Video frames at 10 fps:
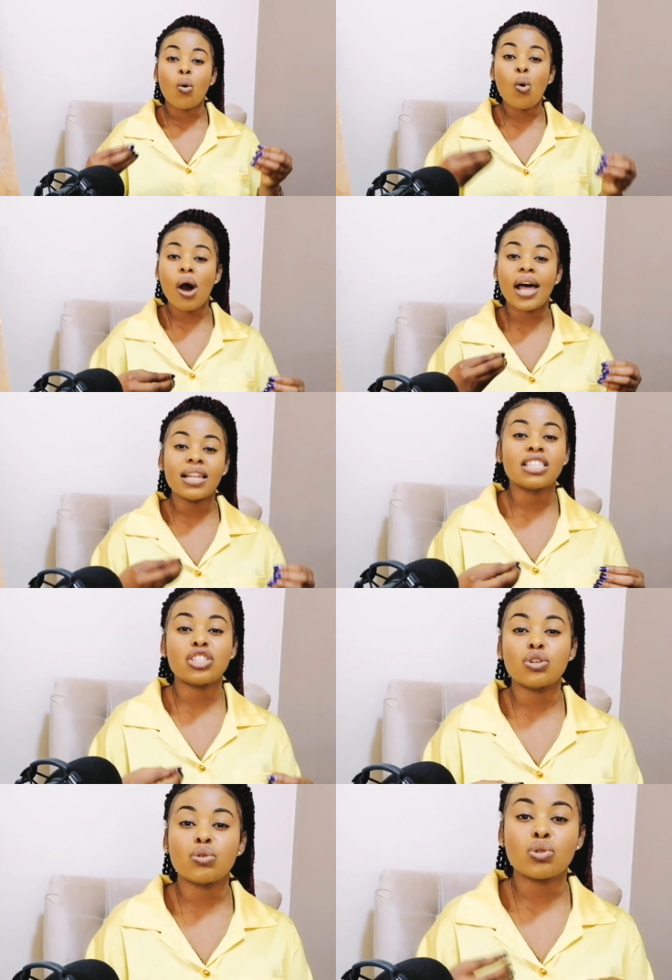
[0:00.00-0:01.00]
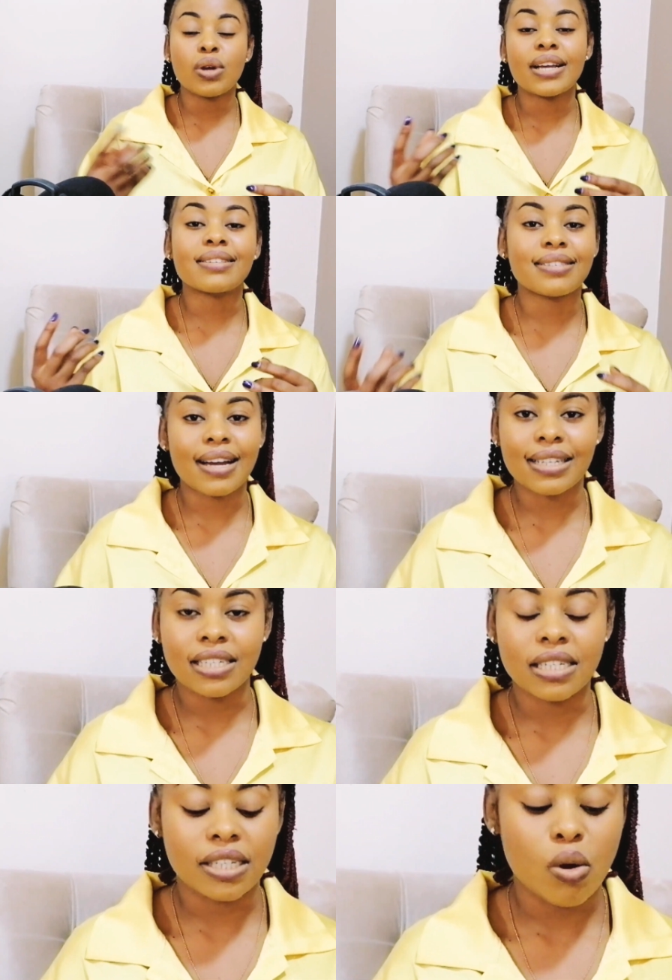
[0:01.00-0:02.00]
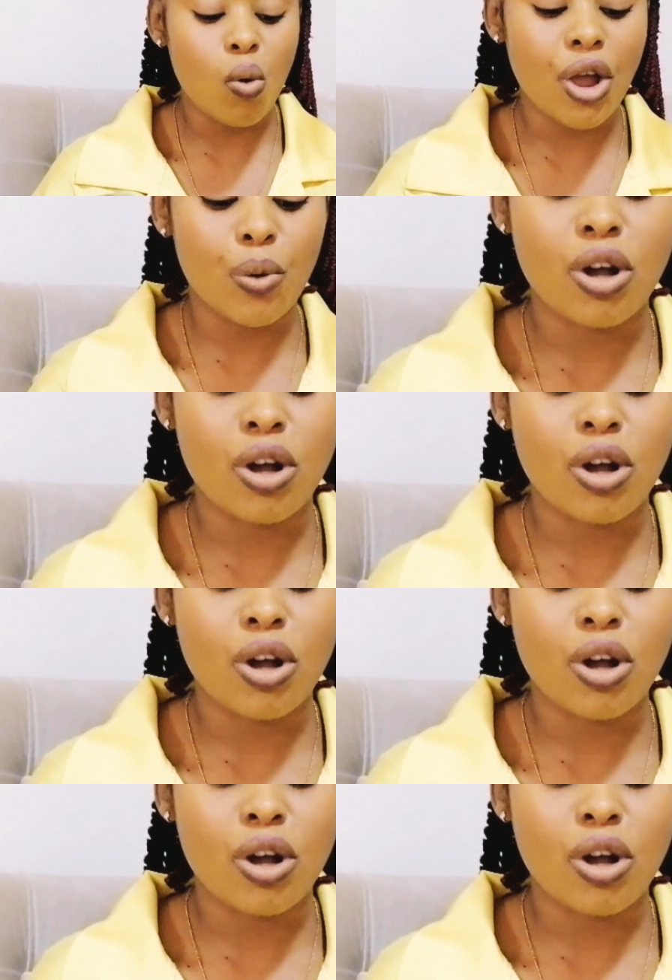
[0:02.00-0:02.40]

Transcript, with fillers: Who are leading you to exactly where